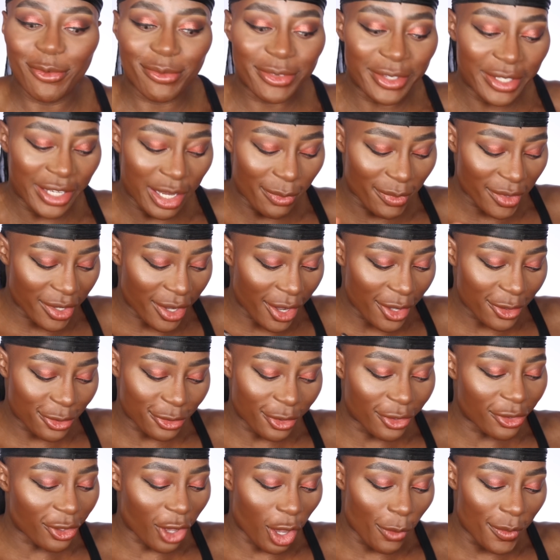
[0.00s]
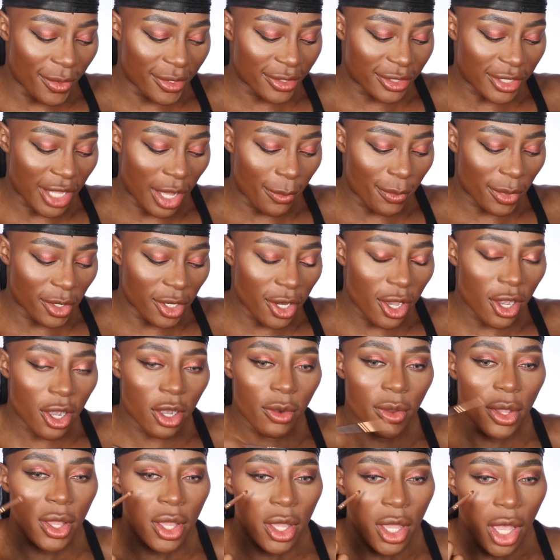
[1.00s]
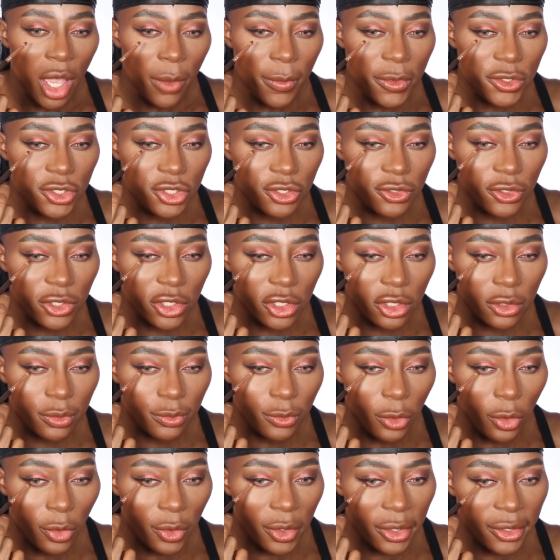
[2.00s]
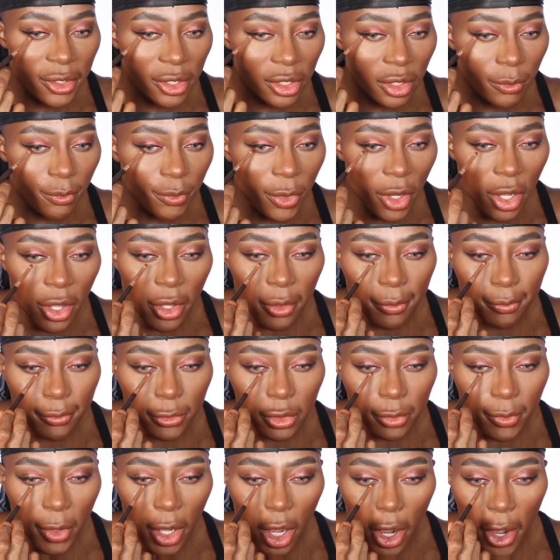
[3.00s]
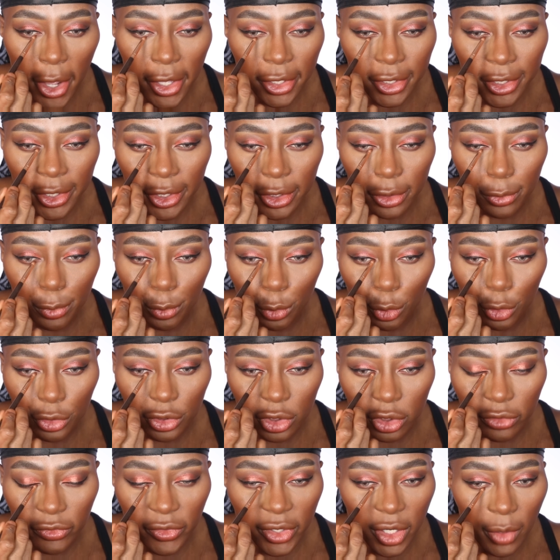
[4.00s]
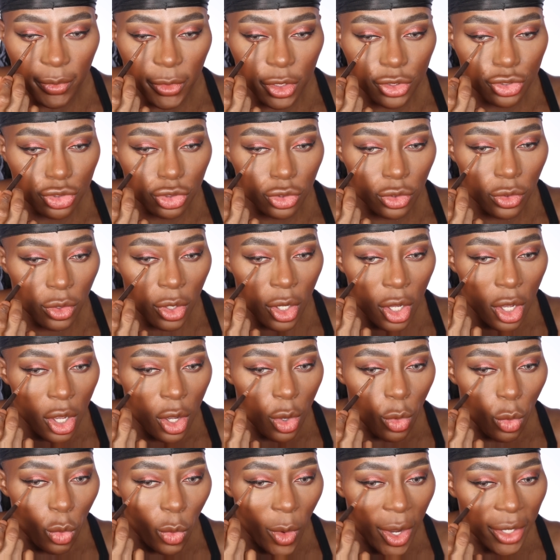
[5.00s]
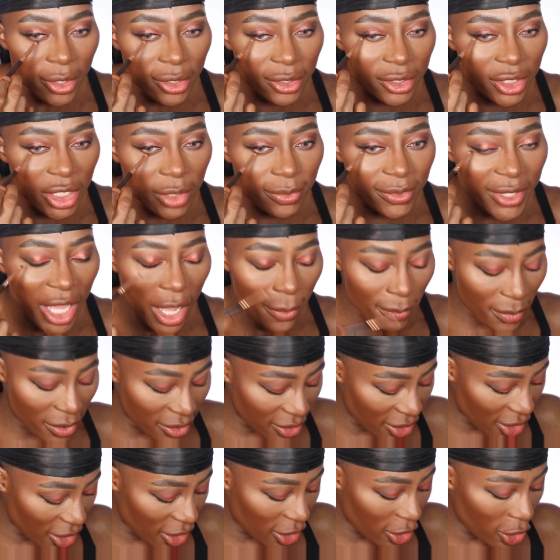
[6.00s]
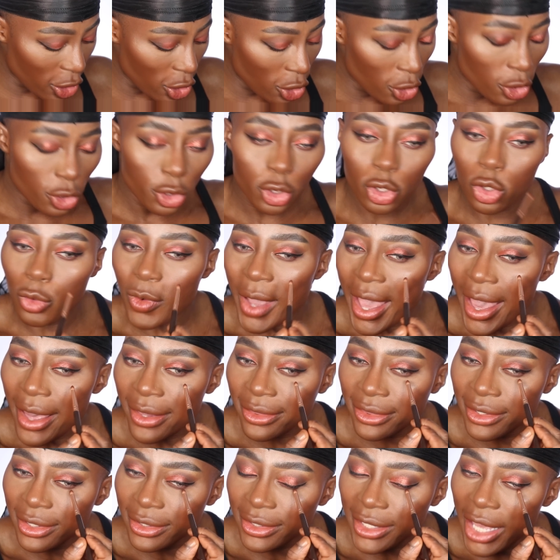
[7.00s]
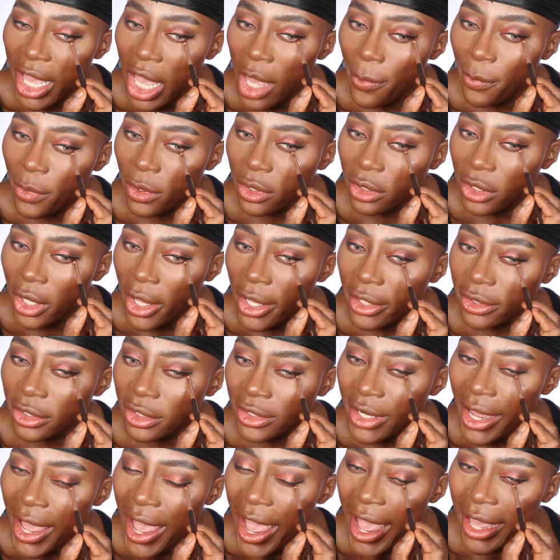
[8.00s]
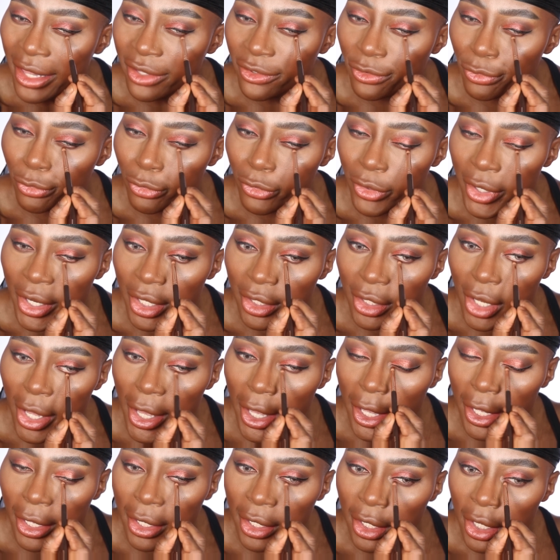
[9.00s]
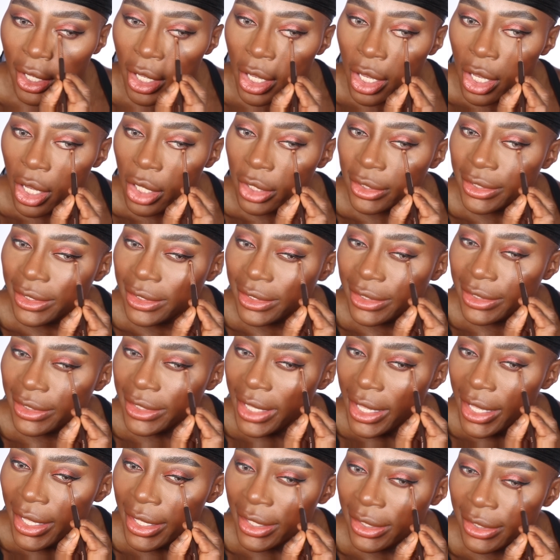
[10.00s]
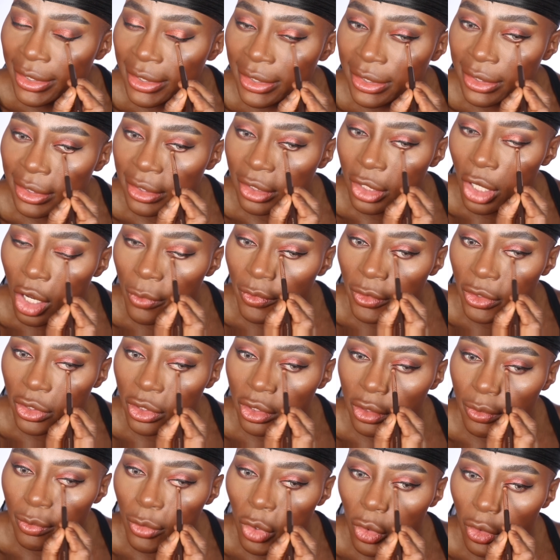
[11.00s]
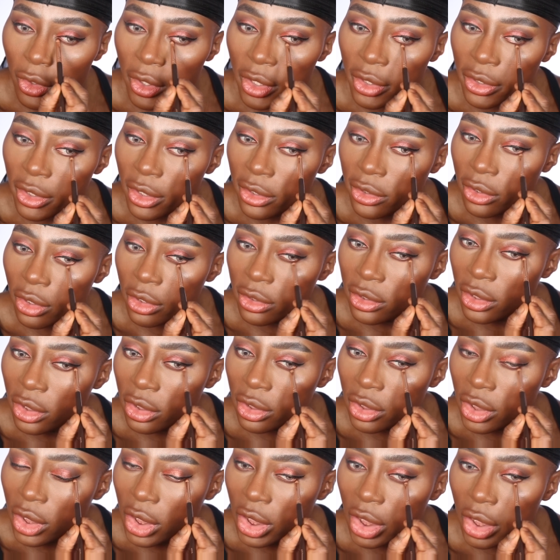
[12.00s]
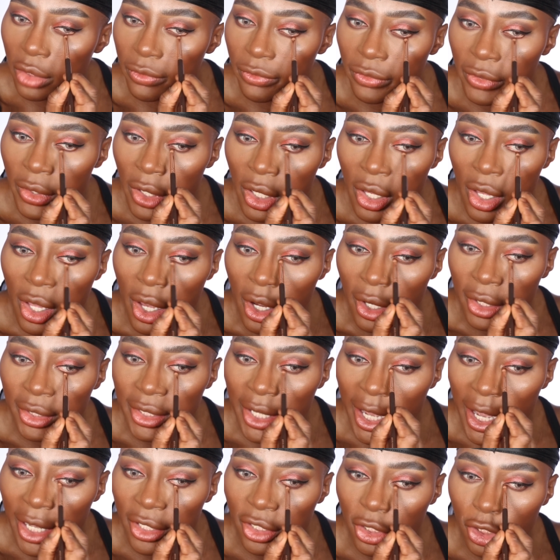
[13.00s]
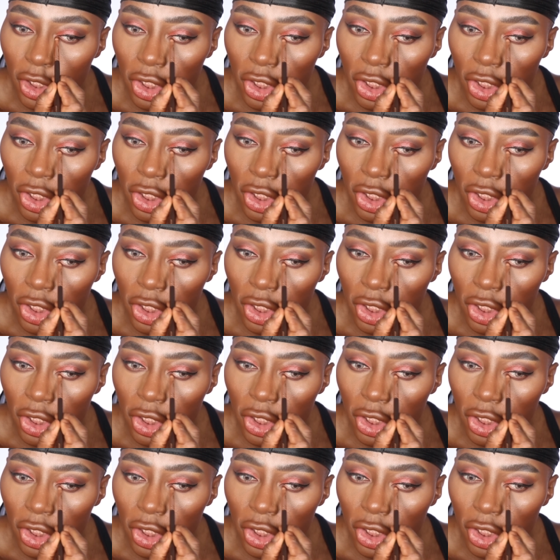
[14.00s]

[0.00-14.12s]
So let me guys know in the comments down below. I'm actually just smoking at the bottoms. My eye keeps watering. I'm not sure why this keeps happening. Who asked it to happen? Like, did I ask for it? Like, sis. So I'm just smoking this underneath. I'm gonna add a